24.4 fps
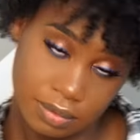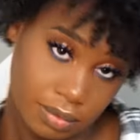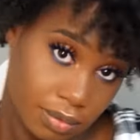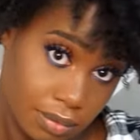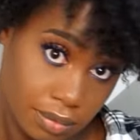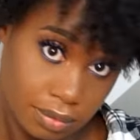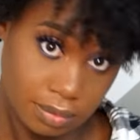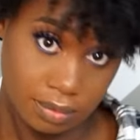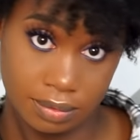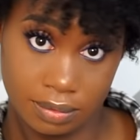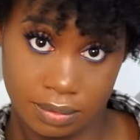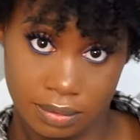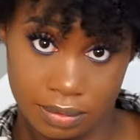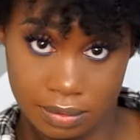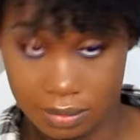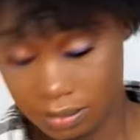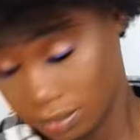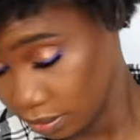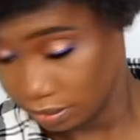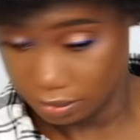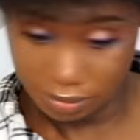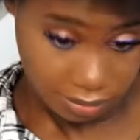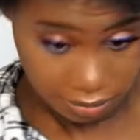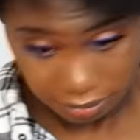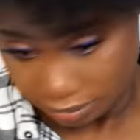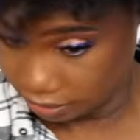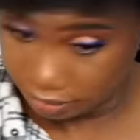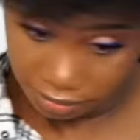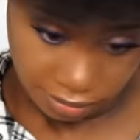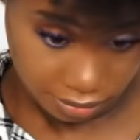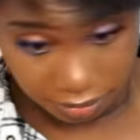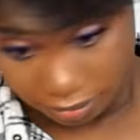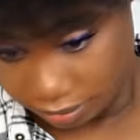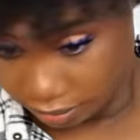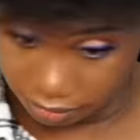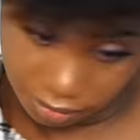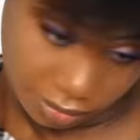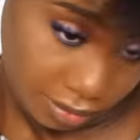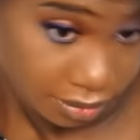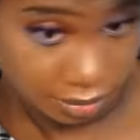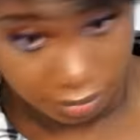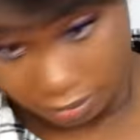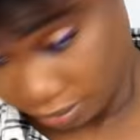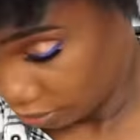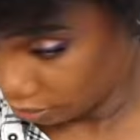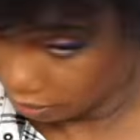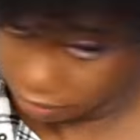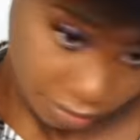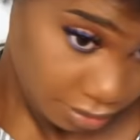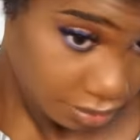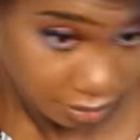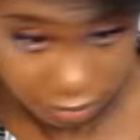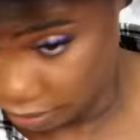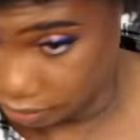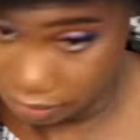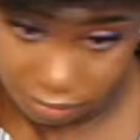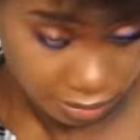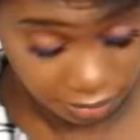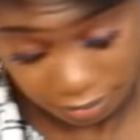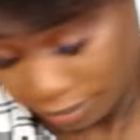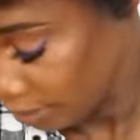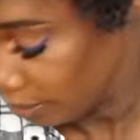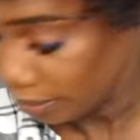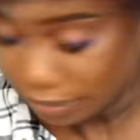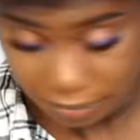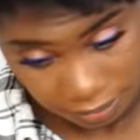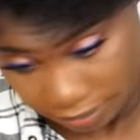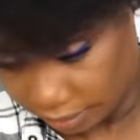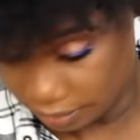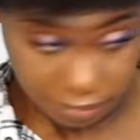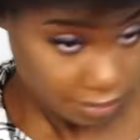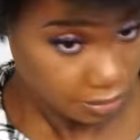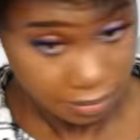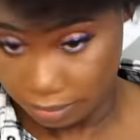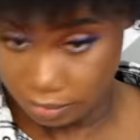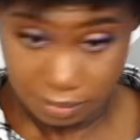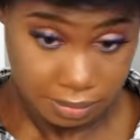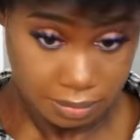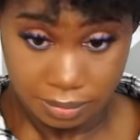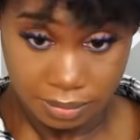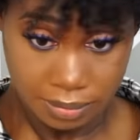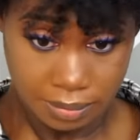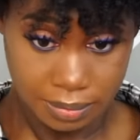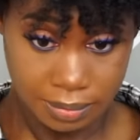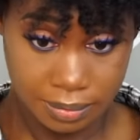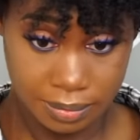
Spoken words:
(no one is talking)